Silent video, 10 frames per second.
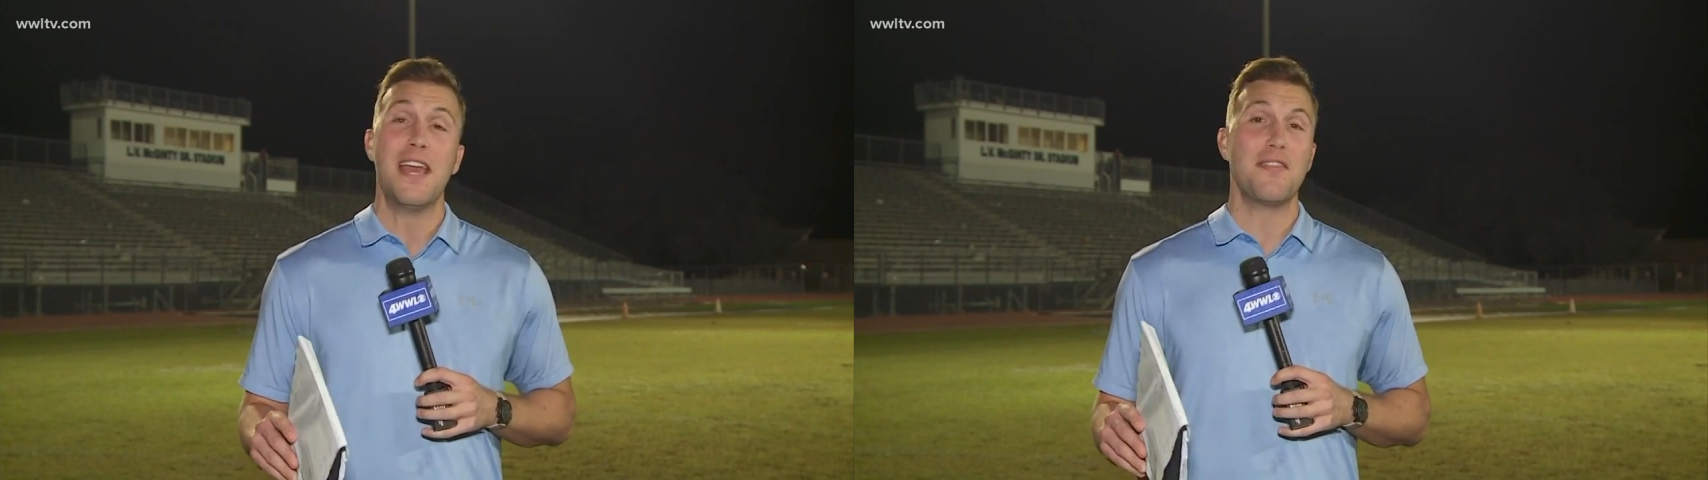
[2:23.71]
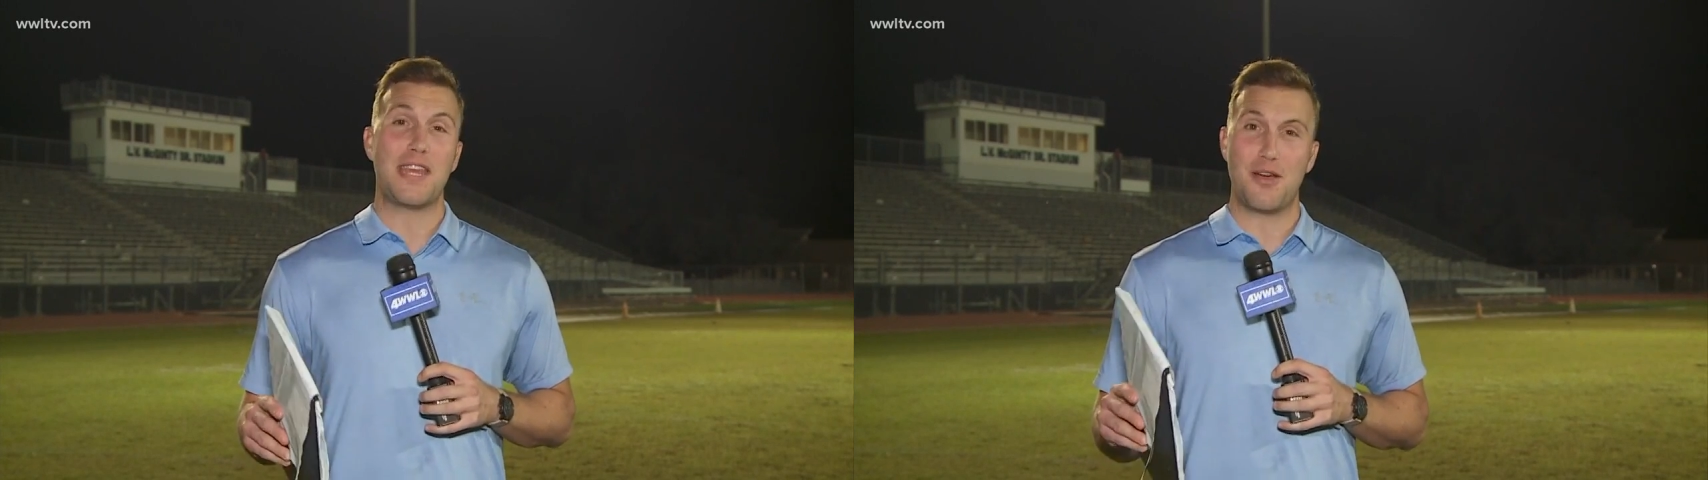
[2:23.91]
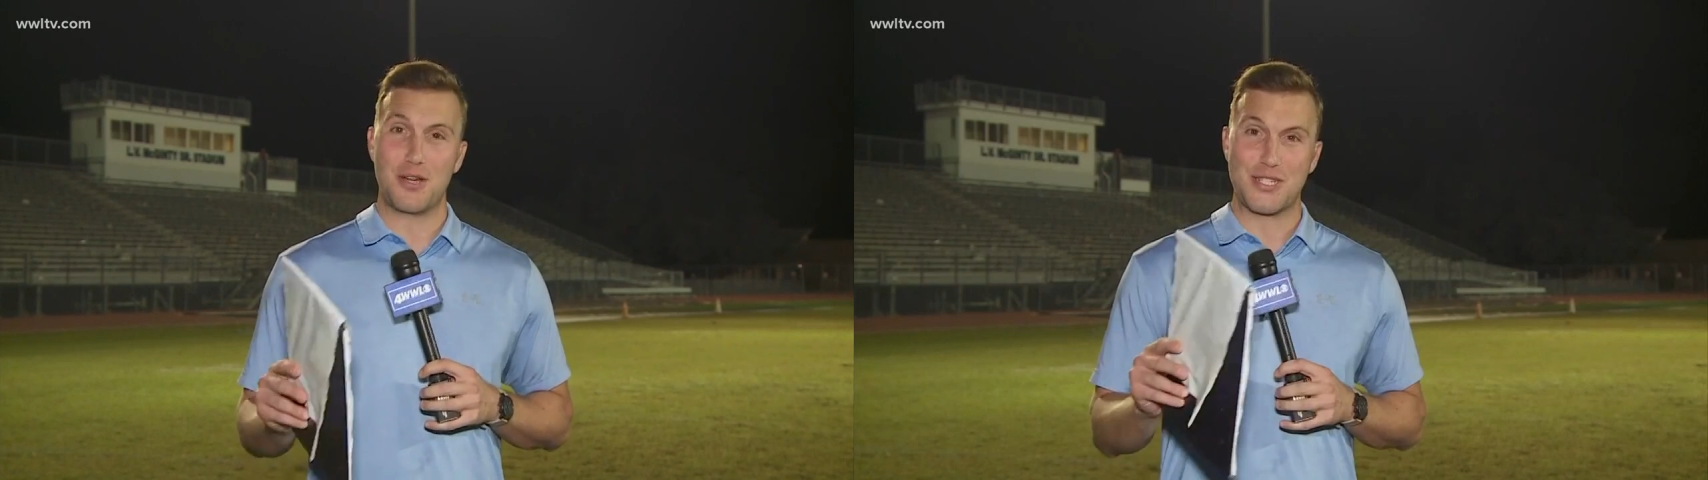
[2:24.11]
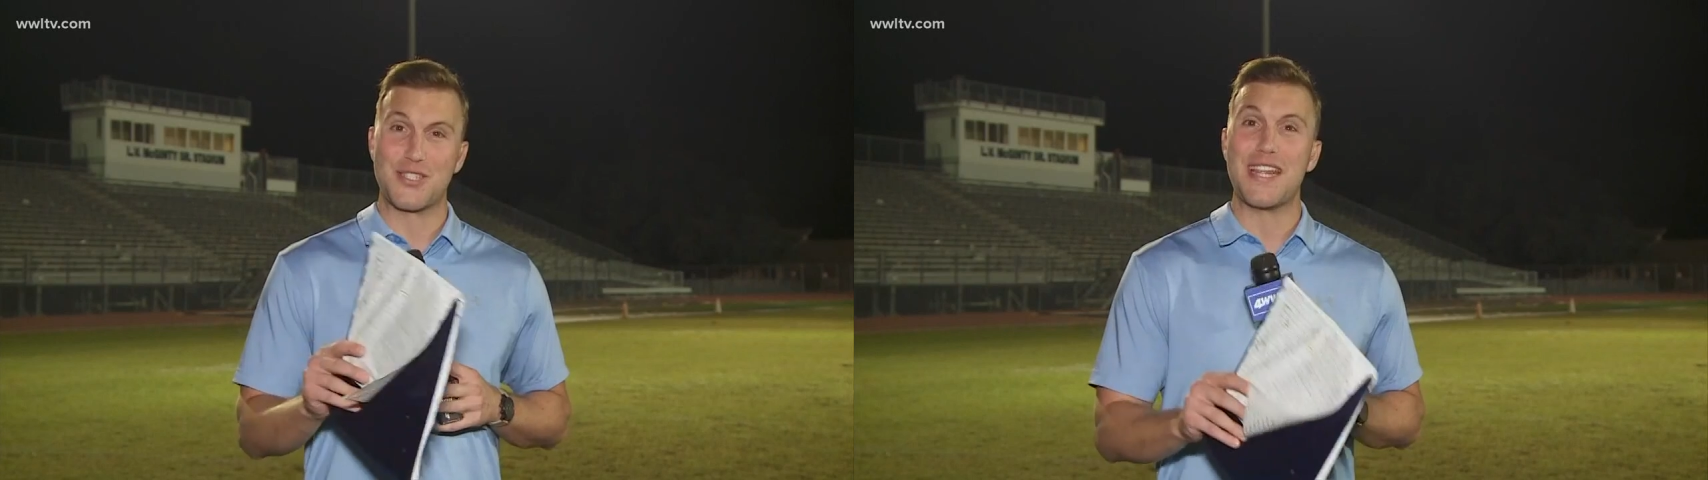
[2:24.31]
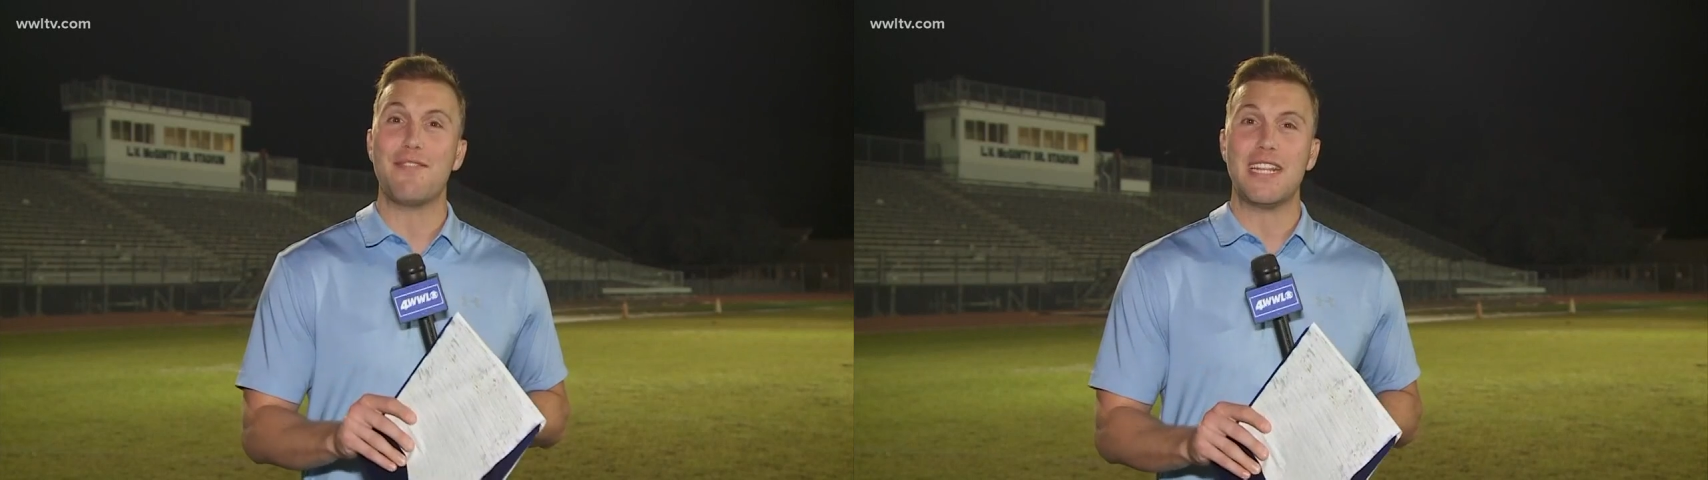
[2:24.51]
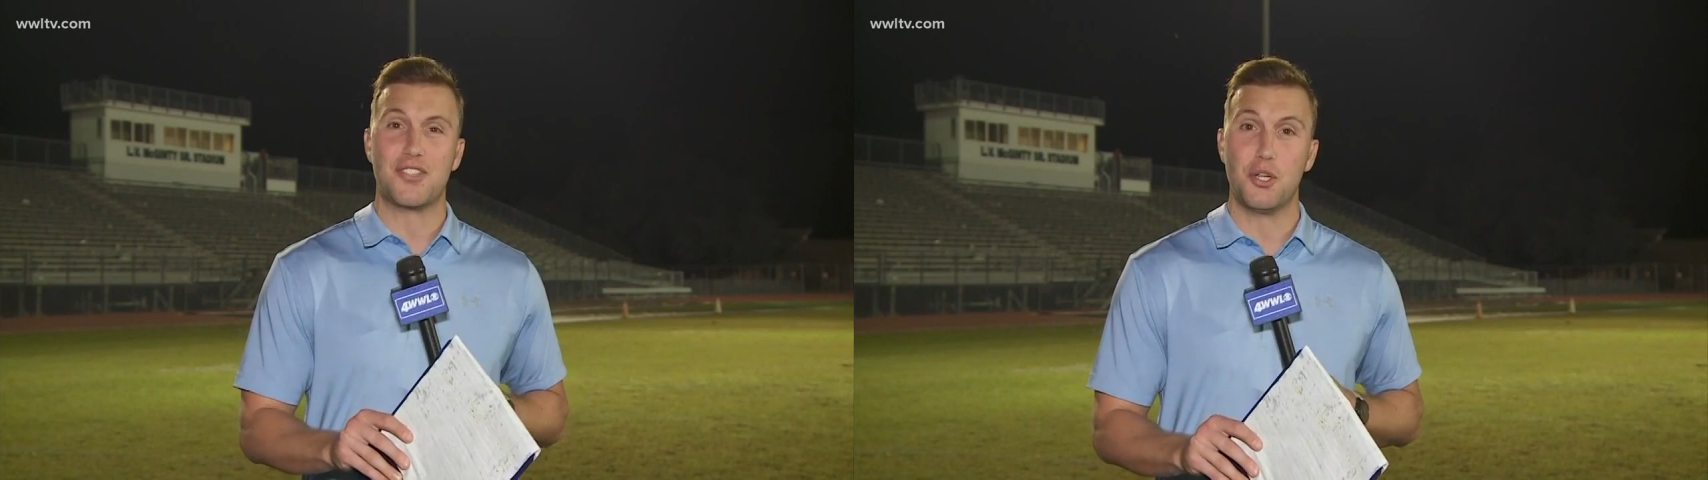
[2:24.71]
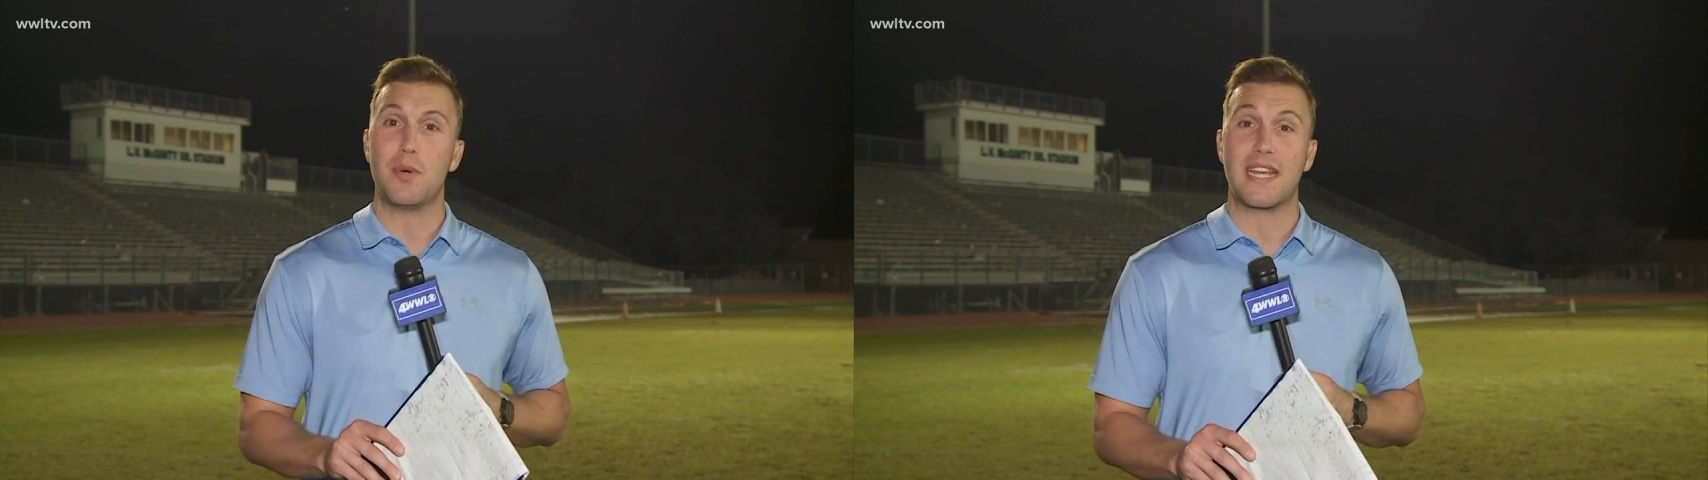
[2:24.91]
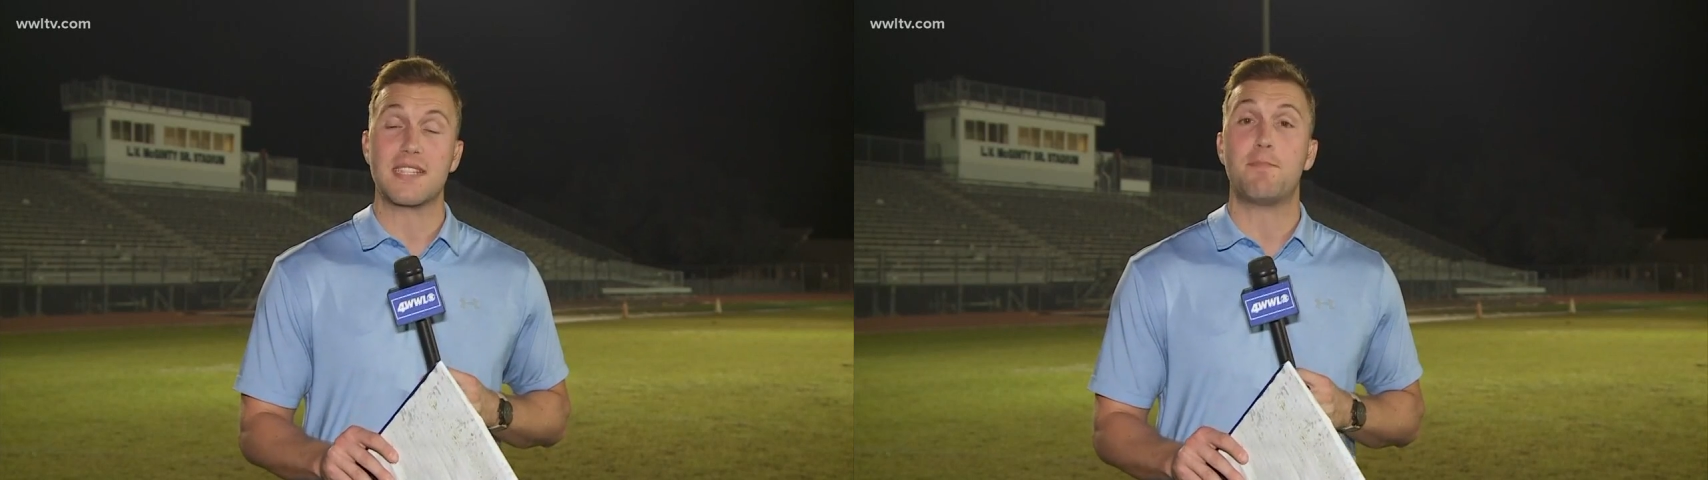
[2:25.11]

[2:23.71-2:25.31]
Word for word: They hung 72 against